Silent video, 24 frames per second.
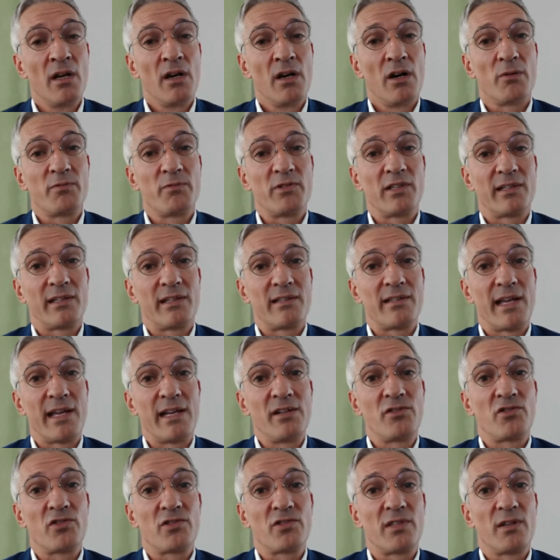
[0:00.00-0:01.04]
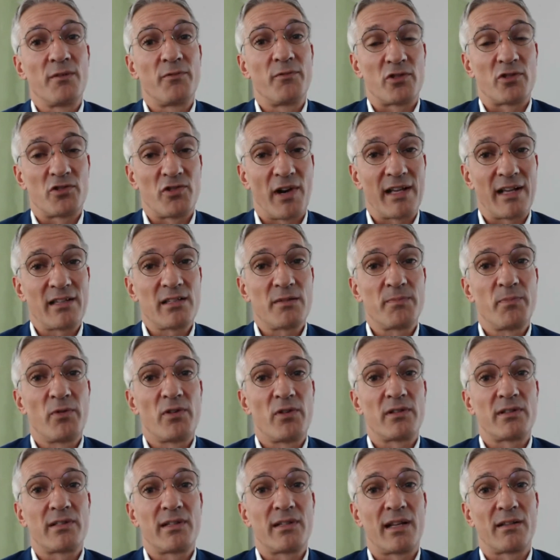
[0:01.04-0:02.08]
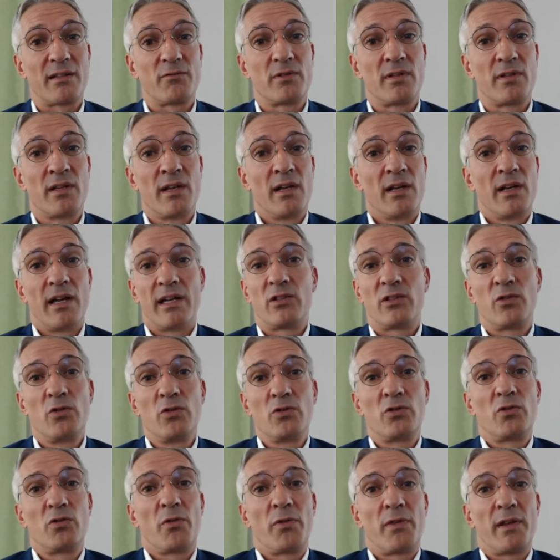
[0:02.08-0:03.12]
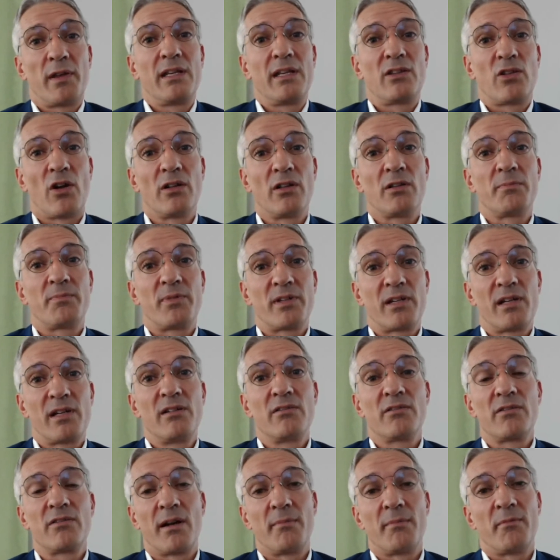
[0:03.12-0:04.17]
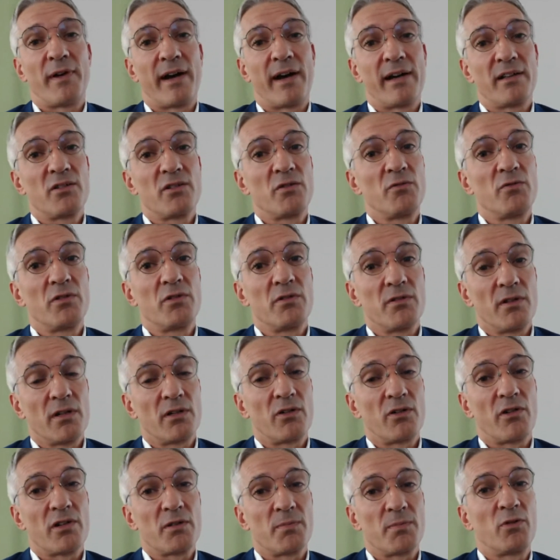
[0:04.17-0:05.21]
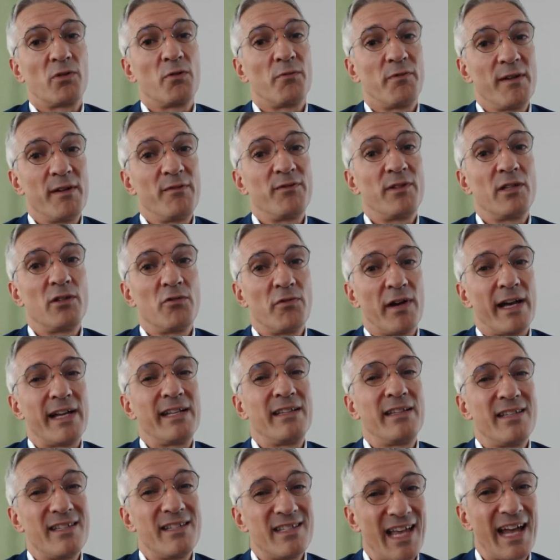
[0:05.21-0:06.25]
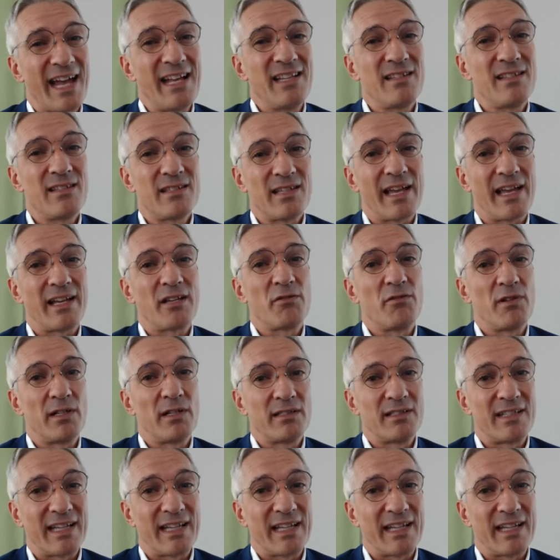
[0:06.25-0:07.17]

obviously, that is interesting for transport. That would $2 to $3 per kilogram of hydrogen would correspond to 50 to 80 cents equivalent